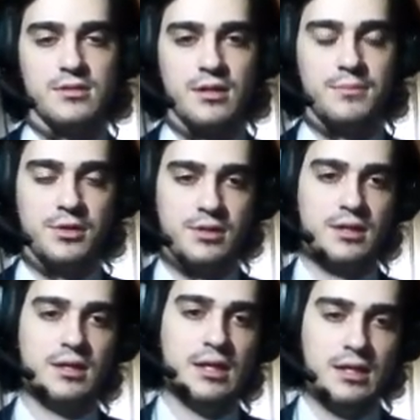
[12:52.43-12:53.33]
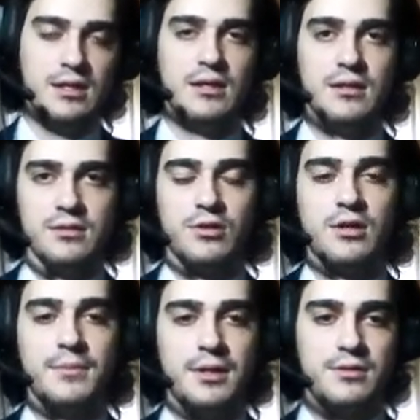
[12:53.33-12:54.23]
I'm gonna talk
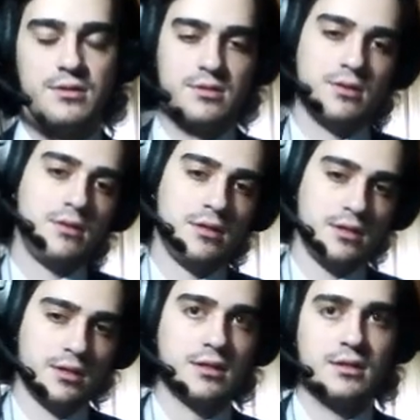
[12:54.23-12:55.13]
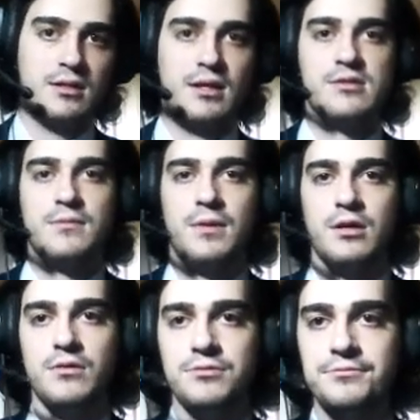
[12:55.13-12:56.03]
about this on the class
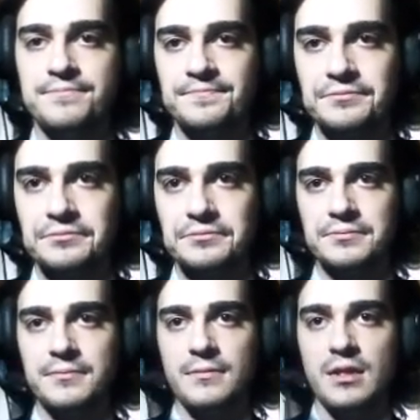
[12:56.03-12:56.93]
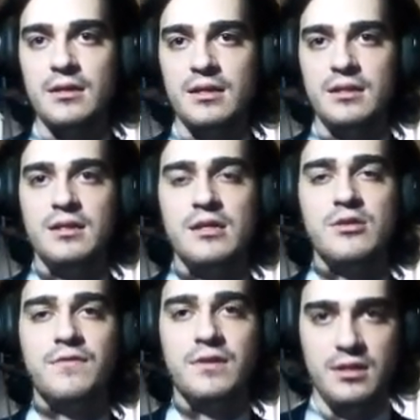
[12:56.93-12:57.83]
tomorrow. In the case
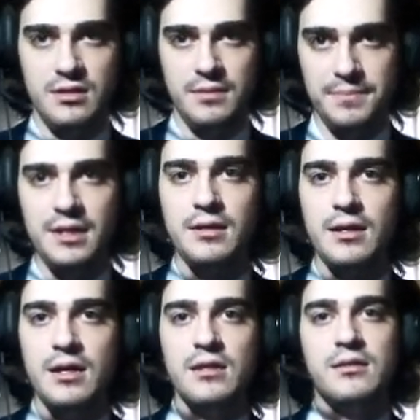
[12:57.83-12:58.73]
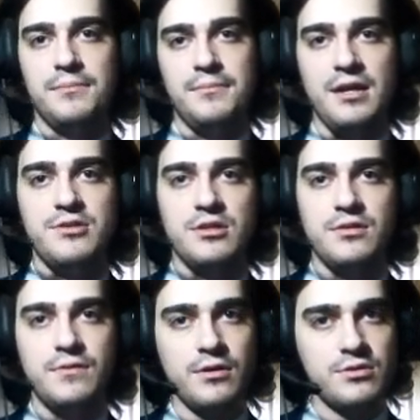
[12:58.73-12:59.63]
of a DDP, the merchant
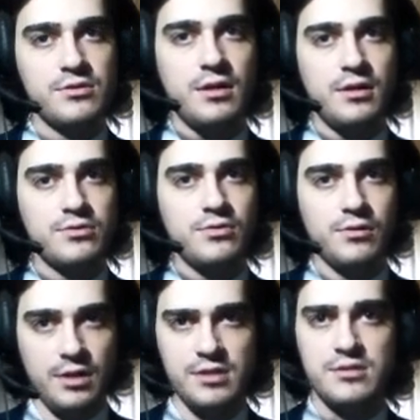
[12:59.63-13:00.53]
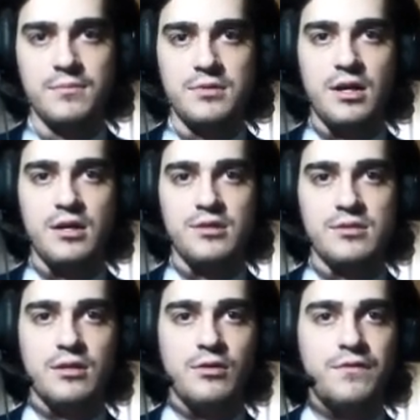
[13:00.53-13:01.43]
works out all custom charges
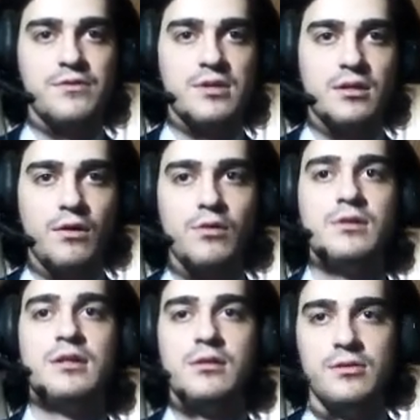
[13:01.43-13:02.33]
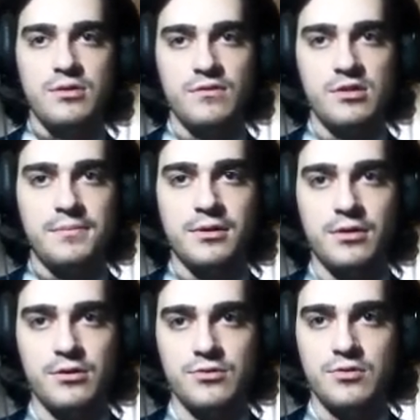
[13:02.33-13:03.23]
and offers an all-inclusive shipping
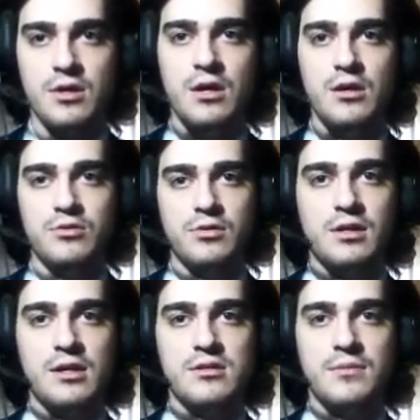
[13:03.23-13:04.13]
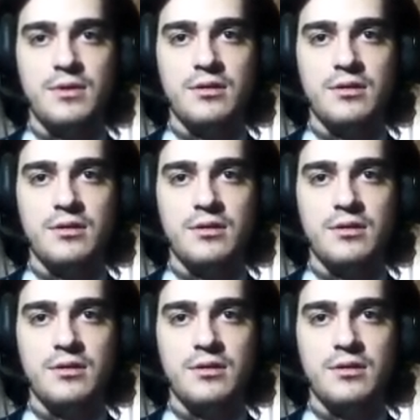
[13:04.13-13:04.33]
cost to the customer.